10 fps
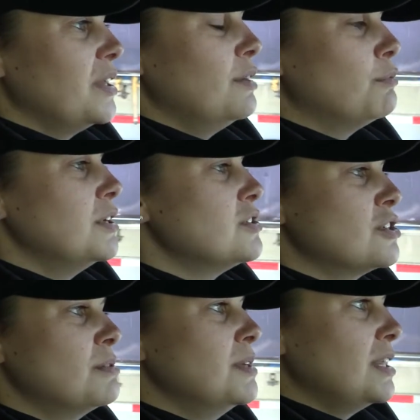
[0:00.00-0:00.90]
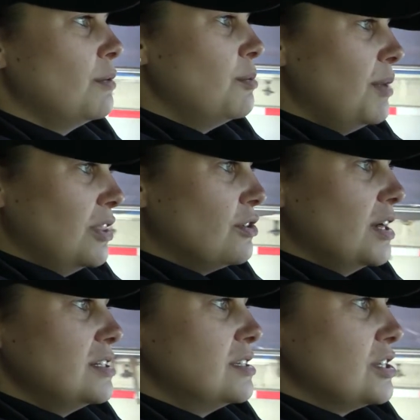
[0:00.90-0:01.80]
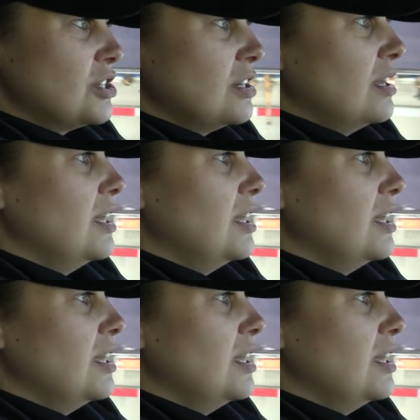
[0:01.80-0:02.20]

It reassured me that we made the right decision in